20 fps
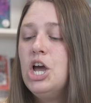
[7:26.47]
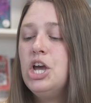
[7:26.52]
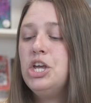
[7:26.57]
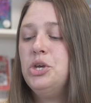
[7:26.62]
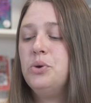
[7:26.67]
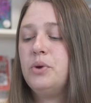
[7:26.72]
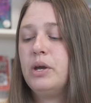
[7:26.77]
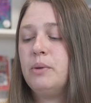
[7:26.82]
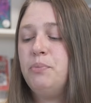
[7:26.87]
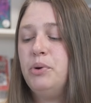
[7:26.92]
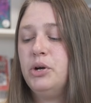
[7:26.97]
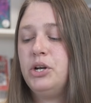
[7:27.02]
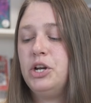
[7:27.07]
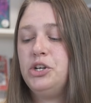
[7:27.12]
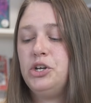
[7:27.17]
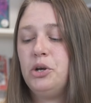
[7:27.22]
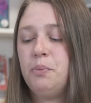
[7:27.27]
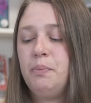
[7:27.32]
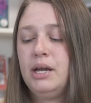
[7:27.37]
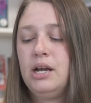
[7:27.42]
You can put in
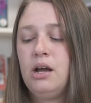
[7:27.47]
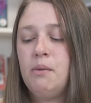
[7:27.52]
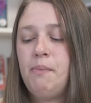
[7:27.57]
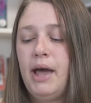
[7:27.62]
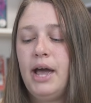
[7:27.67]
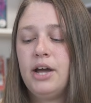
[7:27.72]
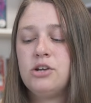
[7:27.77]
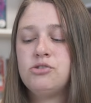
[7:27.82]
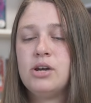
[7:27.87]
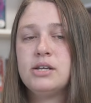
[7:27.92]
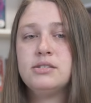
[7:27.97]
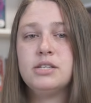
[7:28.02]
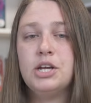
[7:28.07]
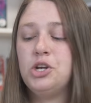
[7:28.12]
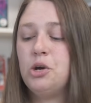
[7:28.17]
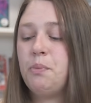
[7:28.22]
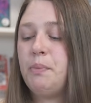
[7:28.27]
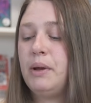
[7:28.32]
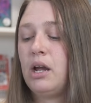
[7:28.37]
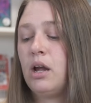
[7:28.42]
your pickup address and
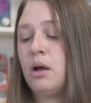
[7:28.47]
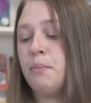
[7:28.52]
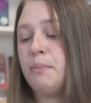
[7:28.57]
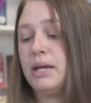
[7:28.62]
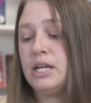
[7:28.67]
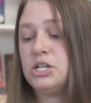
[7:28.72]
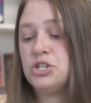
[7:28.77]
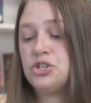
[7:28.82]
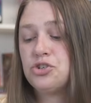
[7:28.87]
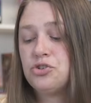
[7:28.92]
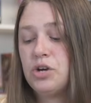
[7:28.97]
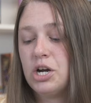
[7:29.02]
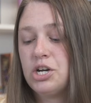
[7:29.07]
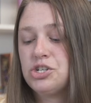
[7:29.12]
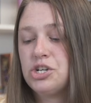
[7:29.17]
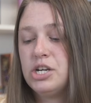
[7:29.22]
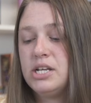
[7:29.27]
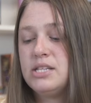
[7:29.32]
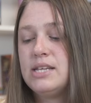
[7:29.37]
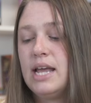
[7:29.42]
your pickup
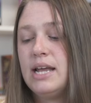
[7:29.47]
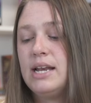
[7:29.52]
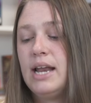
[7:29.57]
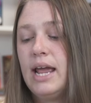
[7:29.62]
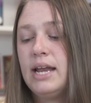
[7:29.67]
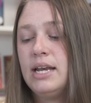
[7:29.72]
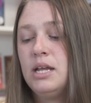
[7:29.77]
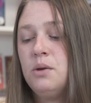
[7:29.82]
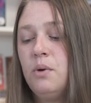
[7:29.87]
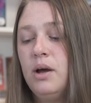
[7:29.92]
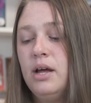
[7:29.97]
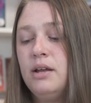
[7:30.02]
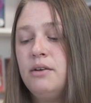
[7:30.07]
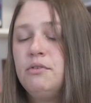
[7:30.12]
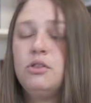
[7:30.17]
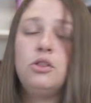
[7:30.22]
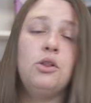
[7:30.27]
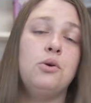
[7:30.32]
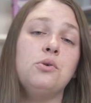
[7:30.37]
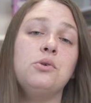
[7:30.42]
instructions, and anyone
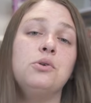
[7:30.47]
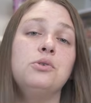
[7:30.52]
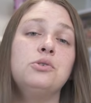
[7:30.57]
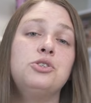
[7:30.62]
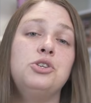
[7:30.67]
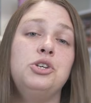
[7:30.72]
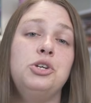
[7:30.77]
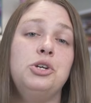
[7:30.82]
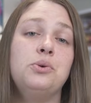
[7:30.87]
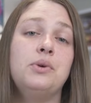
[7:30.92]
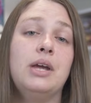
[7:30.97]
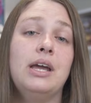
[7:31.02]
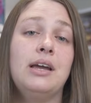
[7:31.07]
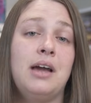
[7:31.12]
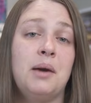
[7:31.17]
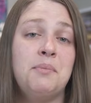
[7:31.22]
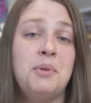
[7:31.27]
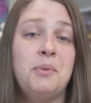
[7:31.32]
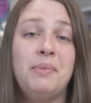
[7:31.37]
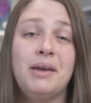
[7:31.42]
local to you can
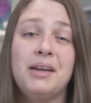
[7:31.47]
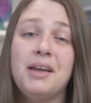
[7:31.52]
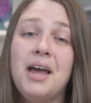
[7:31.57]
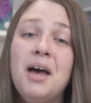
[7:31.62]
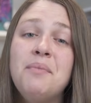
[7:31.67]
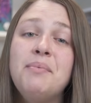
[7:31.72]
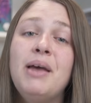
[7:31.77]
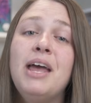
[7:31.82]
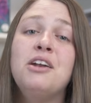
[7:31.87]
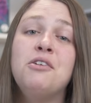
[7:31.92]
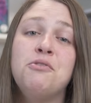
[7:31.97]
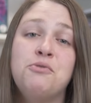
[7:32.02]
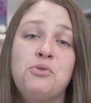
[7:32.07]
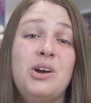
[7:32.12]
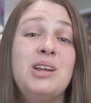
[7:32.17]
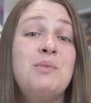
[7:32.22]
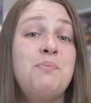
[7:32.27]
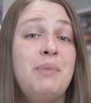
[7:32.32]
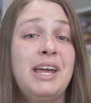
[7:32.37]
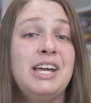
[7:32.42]
come and pick up and
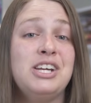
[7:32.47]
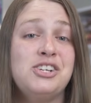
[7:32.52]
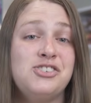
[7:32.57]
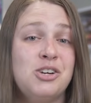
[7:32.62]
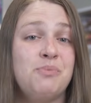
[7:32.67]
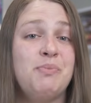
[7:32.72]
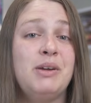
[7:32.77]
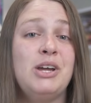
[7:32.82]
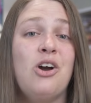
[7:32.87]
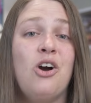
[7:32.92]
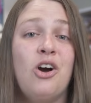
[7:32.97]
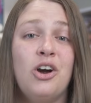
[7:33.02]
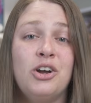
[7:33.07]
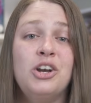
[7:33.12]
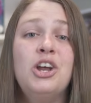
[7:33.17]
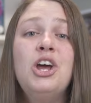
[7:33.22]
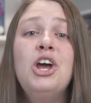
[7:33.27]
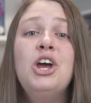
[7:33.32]
avoid paying shipping on